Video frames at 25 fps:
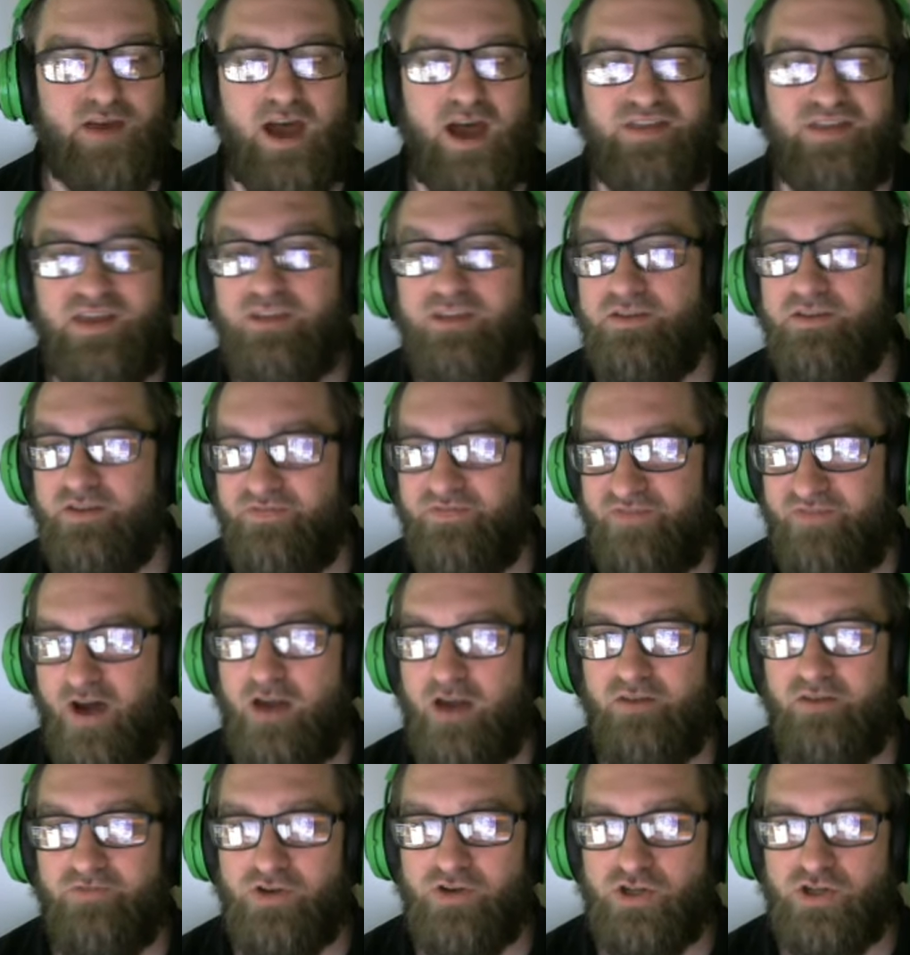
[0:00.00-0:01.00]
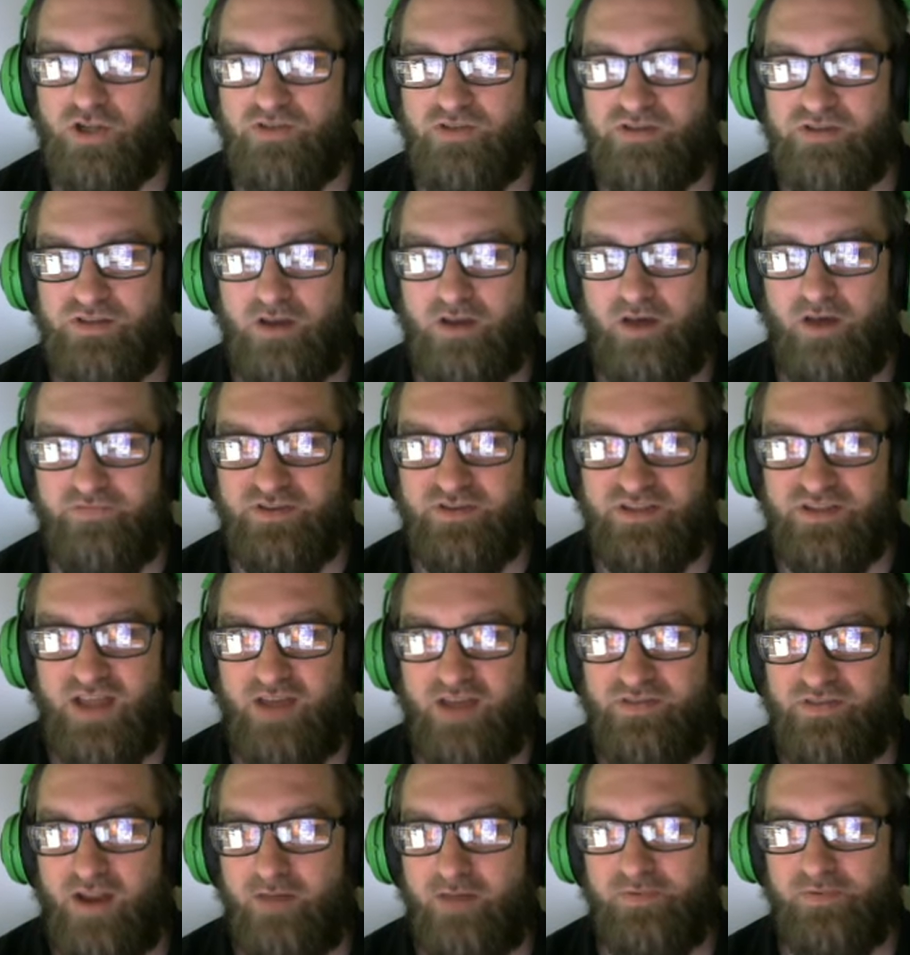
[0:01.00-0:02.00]
I think the final version of this, of this
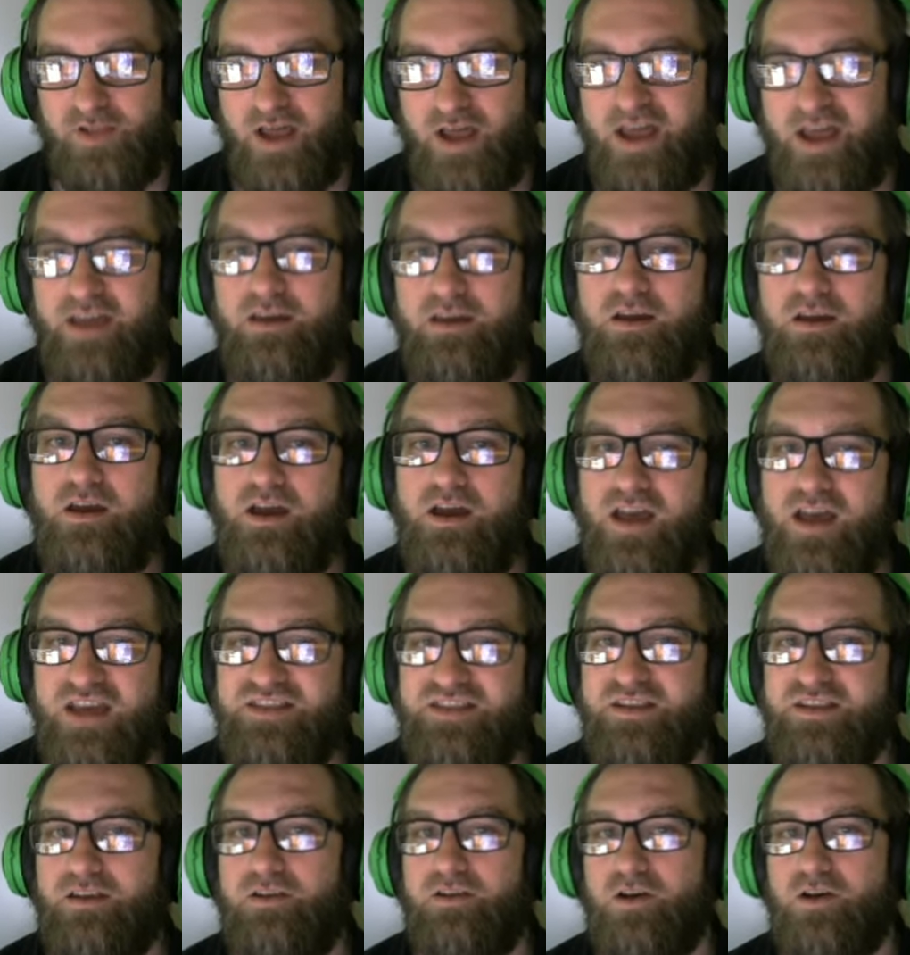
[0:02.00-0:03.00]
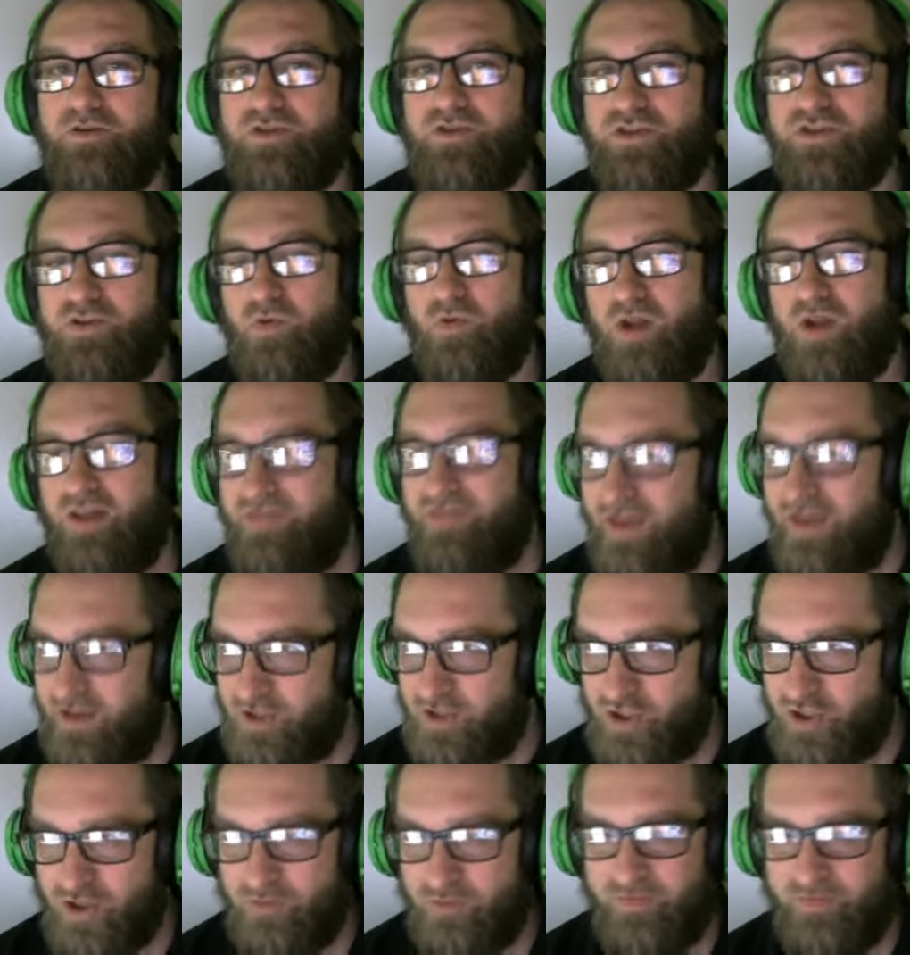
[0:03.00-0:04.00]
deck that I play is the closest to what I think it
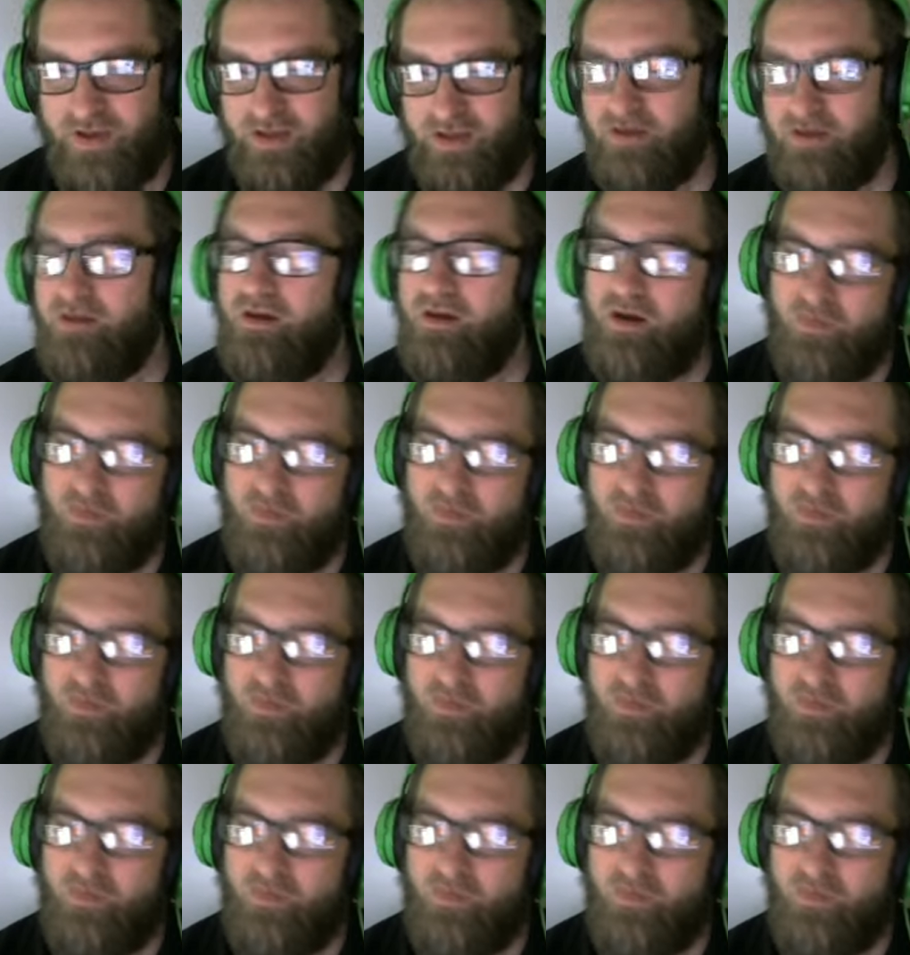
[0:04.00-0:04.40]
should be.